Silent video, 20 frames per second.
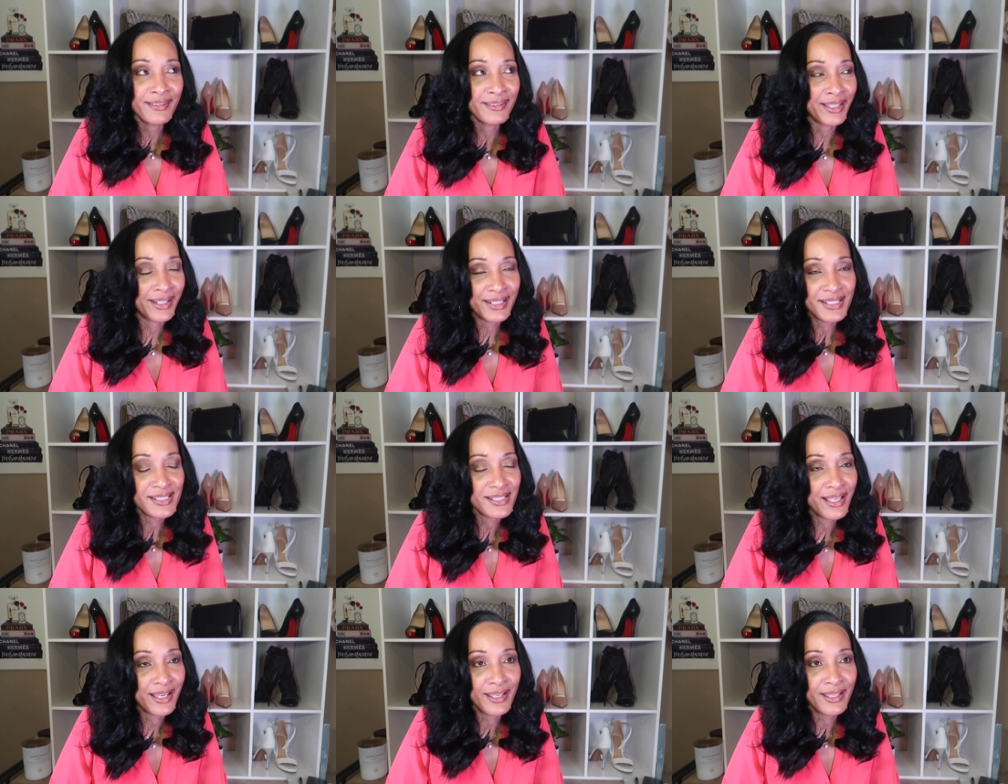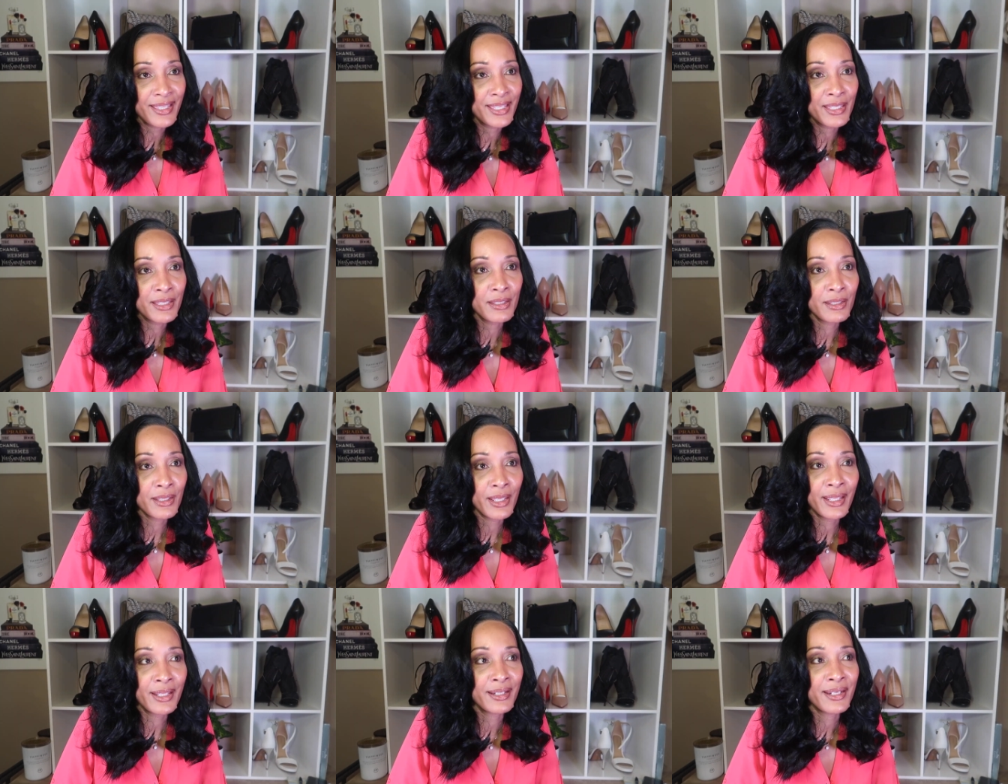Like I said,
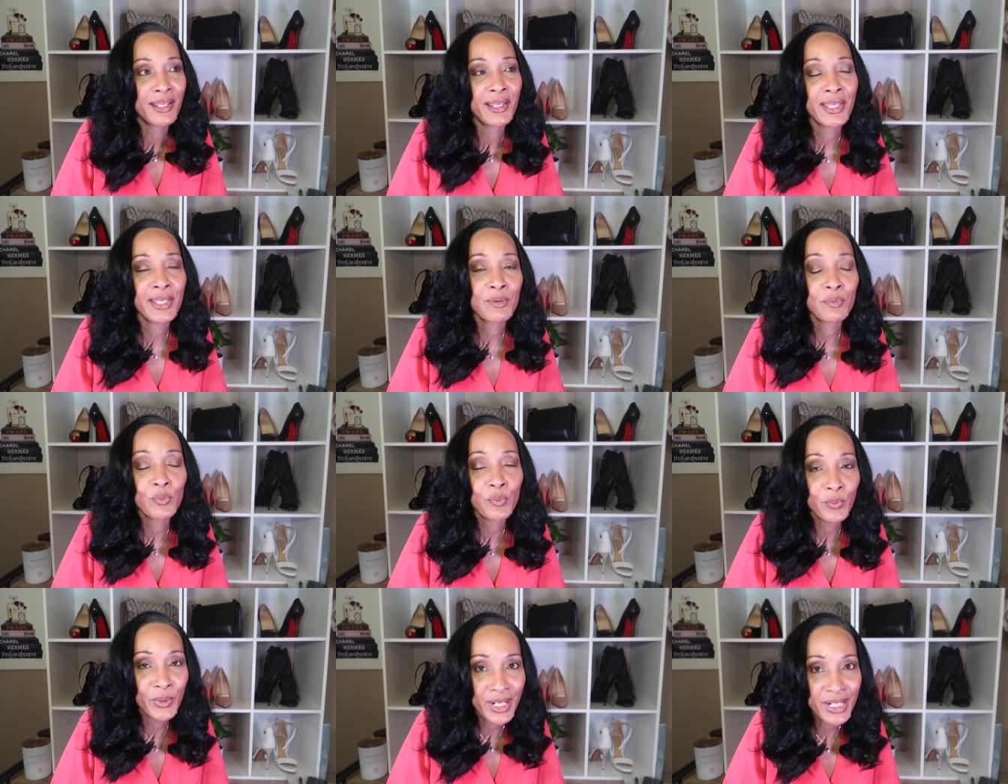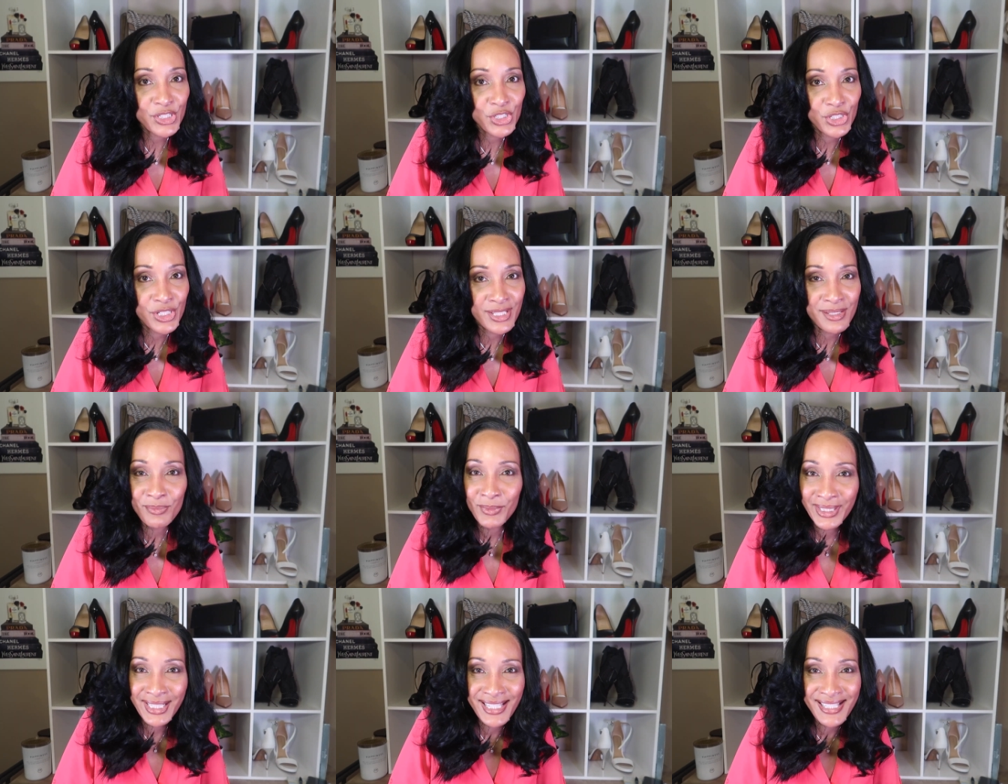he
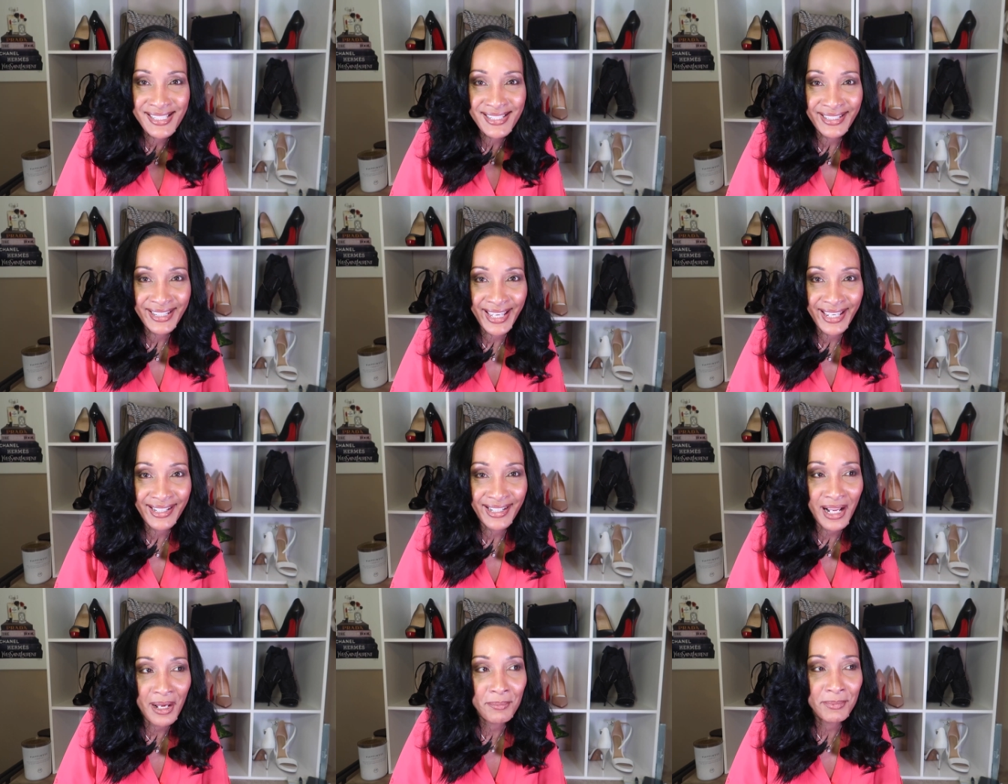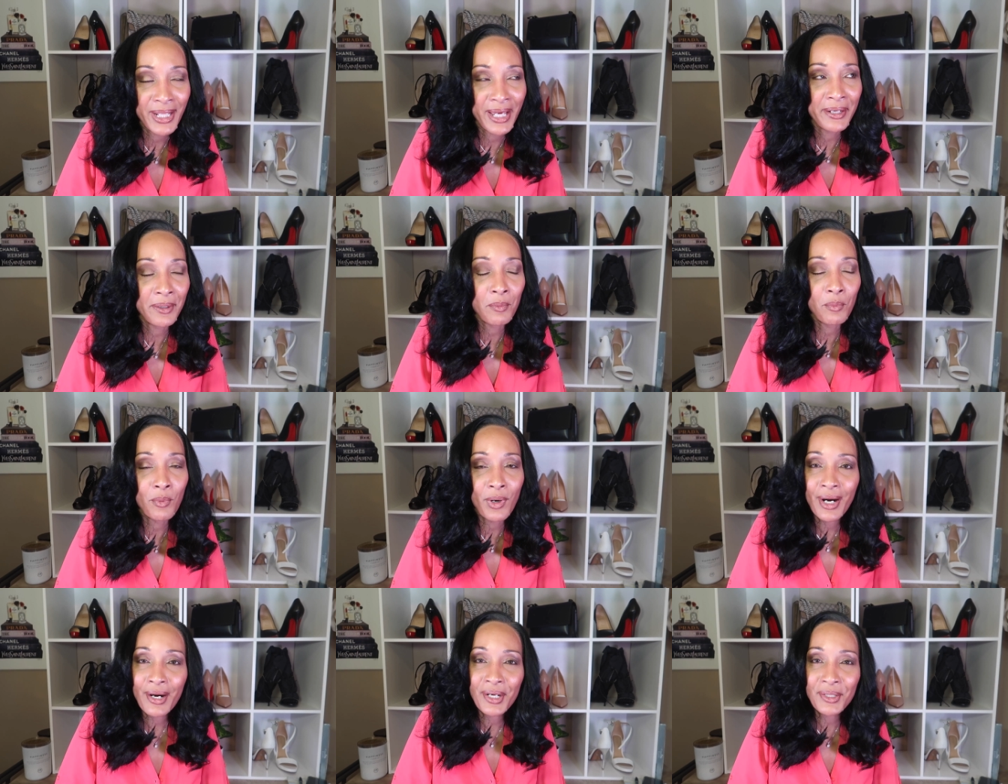rushes when he's late. I'm like,
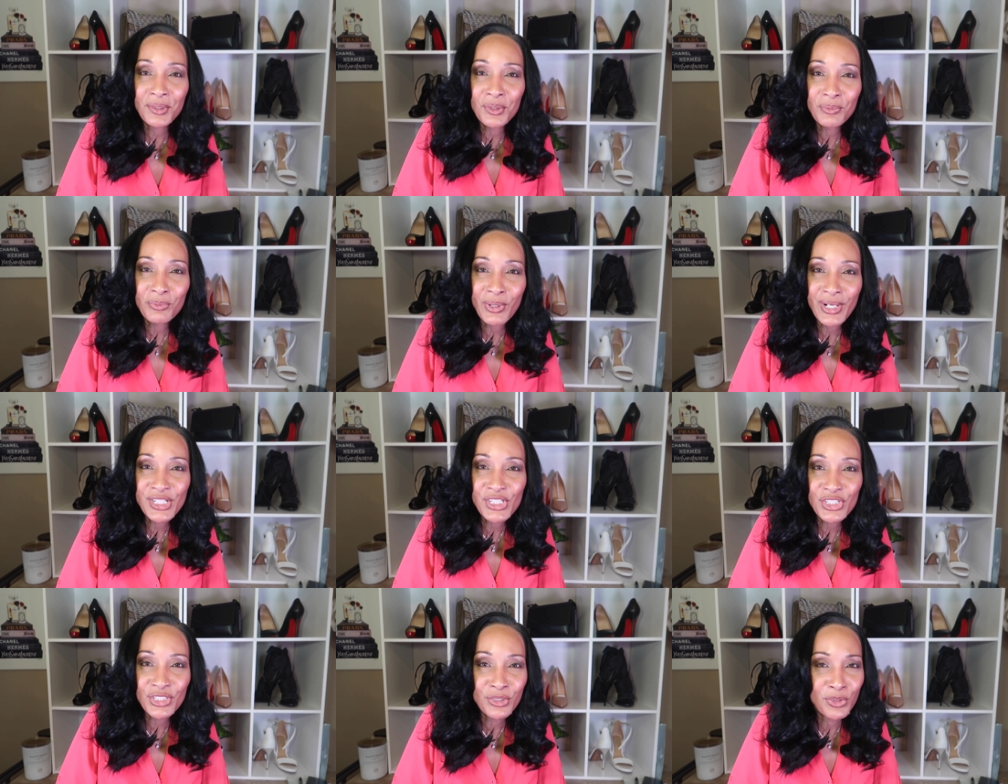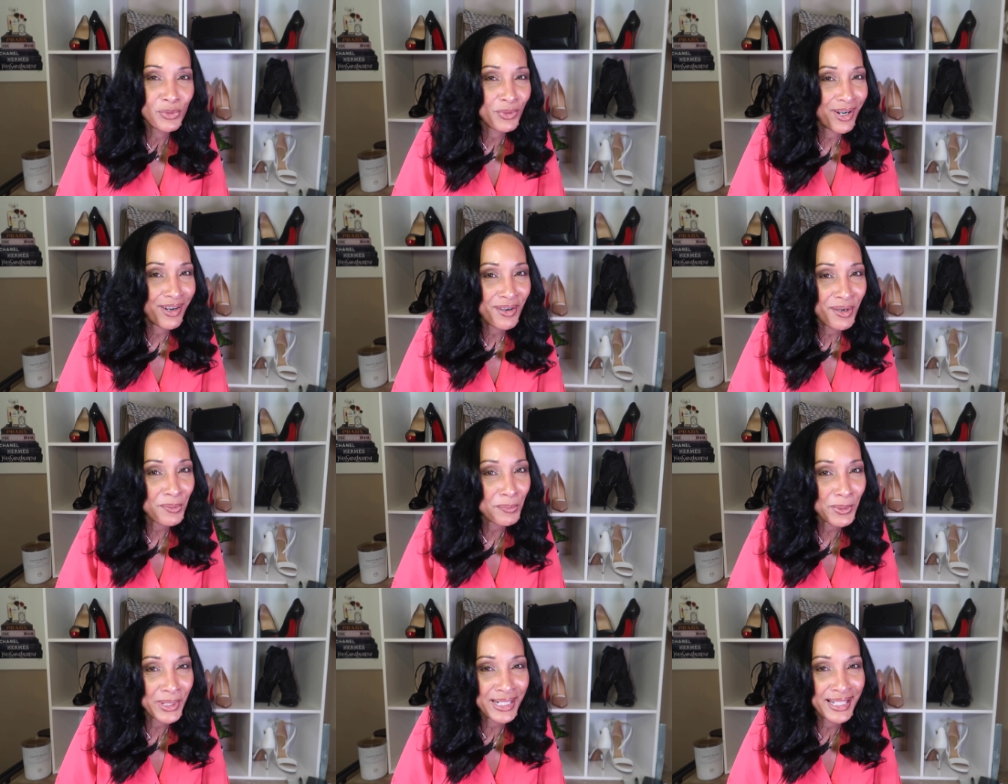why are you rushing? You're
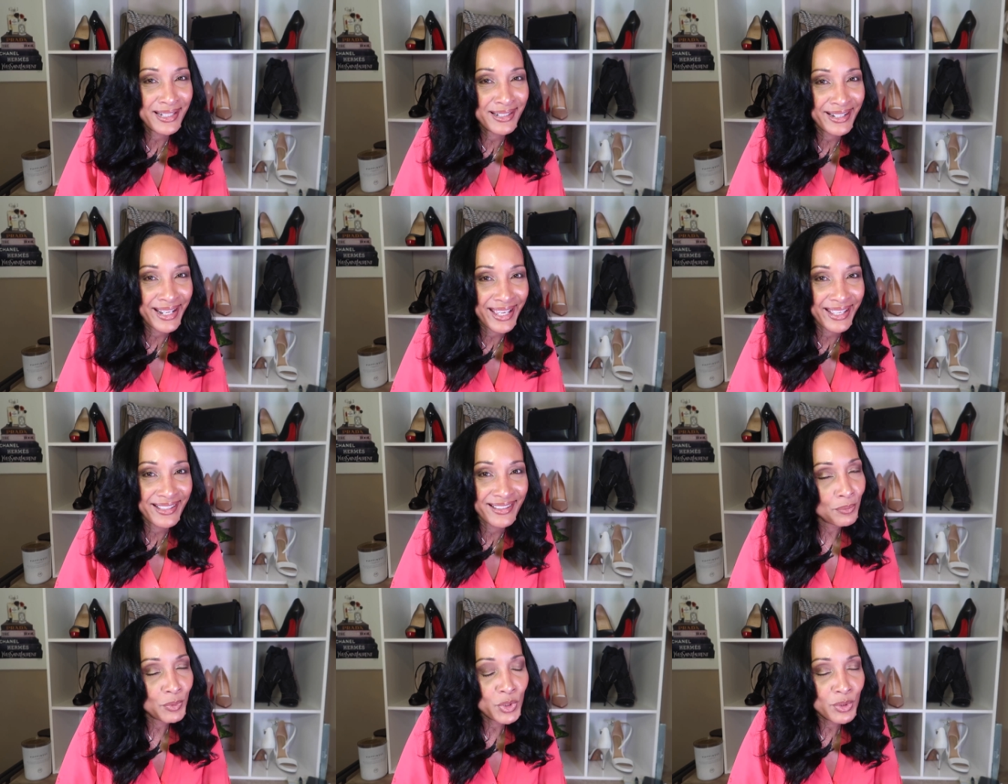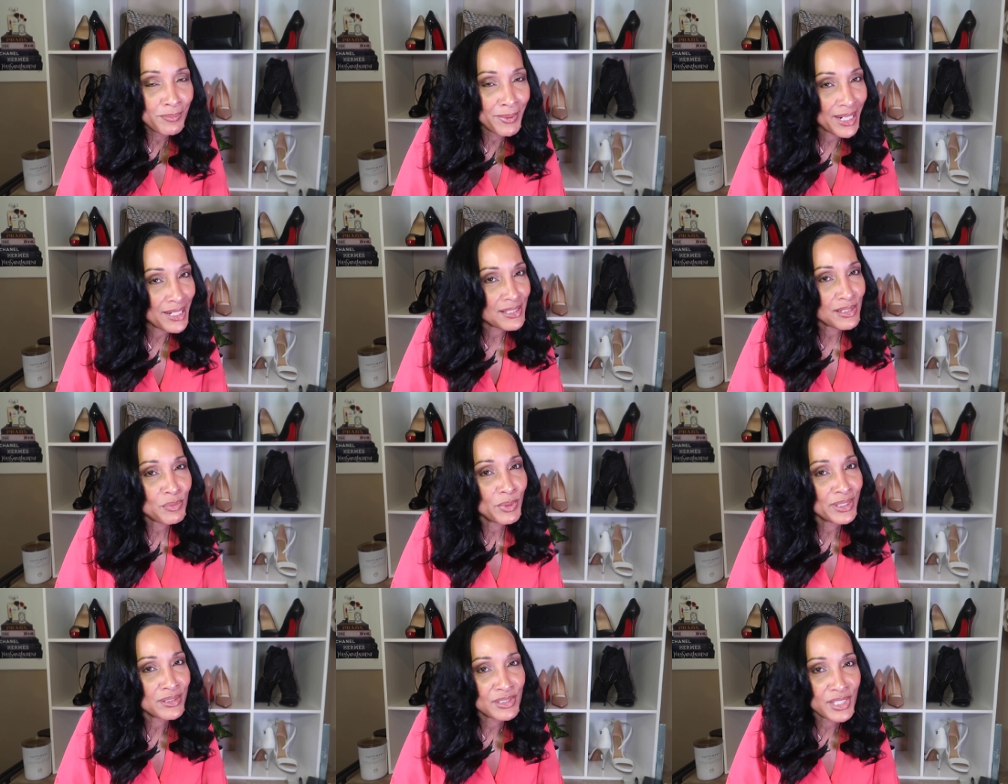already late. So you might
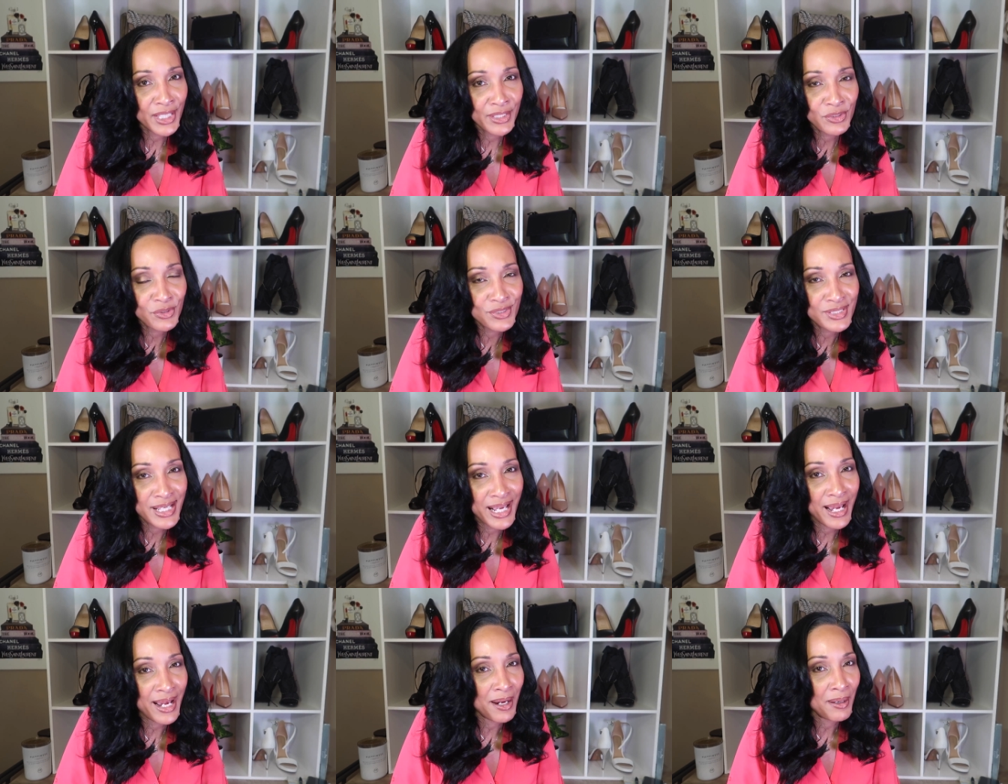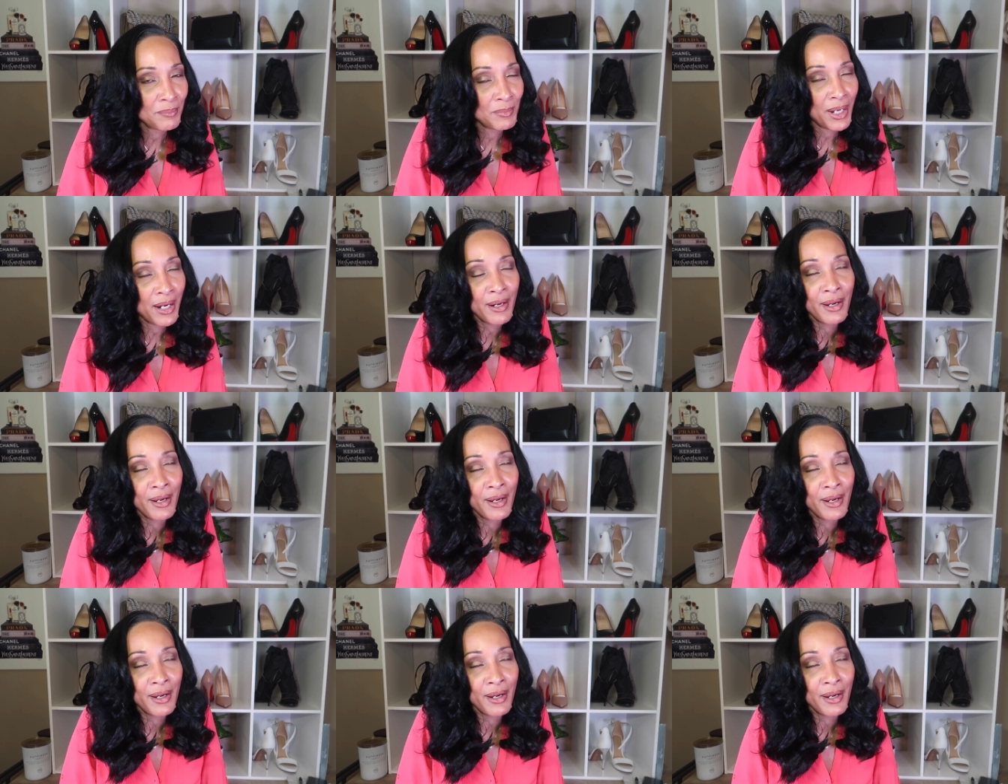as well take your time.